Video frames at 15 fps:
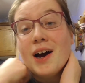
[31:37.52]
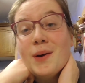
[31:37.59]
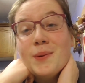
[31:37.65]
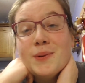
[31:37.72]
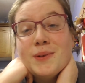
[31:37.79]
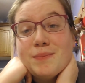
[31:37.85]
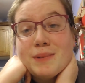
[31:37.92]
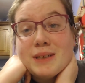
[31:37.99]
I
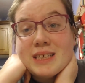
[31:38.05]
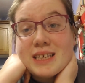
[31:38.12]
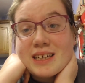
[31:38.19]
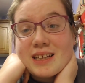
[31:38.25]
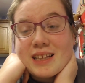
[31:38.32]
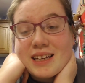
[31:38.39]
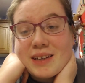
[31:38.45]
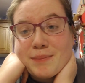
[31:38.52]
wouldn't
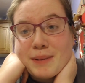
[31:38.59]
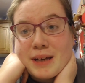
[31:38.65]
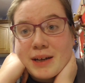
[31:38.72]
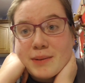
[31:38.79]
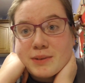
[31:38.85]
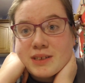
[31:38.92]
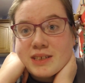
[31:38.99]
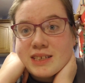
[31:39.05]
particularly be
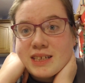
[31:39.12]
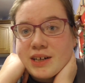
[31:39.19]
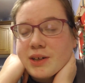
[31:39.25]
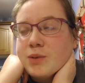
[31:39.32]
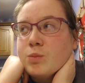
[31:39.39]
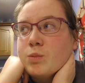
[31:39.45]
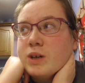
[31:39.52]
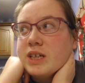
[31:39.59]
able to tell
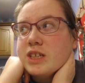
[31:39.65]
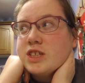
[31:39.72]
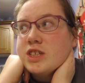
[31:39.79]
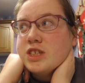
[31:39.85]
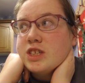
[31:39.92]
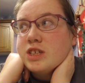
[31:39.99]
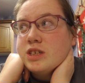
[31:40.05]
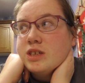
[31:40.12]
you
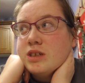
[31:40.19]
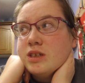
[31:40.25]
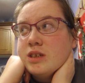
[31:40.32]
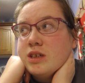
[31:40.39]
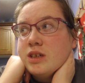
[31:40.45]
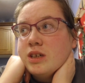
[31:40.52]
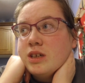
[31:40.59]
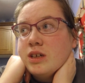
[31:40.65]
which
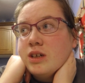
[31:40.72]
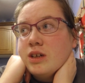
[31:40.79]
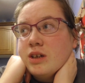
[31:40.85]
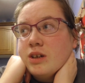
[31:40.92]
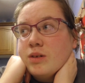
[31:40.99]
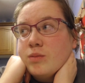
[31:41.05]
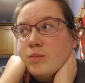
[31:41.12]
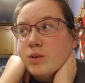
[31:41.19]

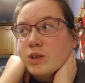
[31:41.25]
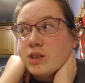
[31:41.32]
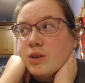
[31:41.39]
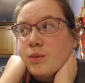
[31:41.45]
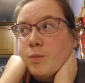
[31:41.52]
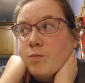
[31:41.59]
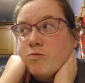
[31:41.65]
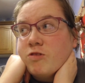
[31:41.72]
was
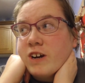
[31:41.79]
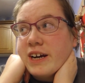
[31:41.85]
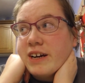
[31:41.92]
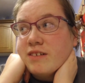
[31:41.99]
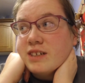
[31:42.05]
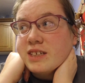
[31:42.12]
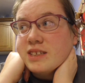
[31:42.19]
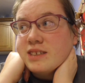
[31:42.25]
the
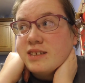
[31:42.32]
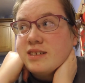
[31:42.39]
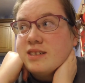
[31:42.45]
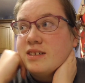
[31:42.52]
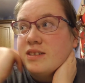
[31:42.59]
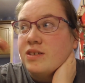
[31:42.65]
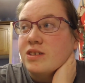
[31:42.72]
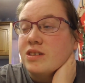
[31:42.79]
rarest
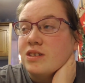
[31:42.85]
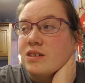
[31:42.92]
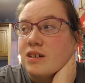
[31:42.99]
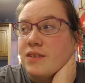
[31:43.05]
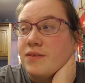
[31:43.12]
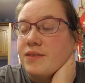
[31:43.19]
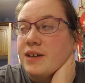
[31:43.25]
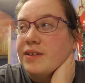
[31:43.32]
hot
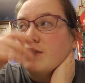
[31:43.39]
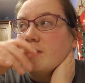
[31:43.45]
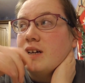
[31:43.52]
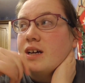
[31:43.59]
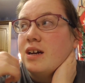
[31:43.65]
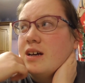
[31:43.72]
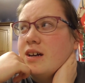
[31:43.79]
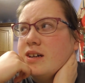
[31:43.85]
chocolate flavour.
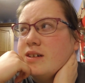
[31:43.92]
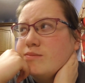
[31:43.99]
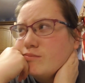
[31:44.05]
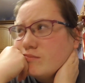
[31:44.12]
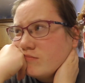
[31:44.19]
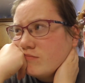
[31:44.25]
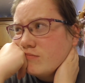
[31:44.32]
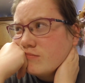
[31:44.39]

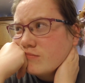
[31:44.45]
Um,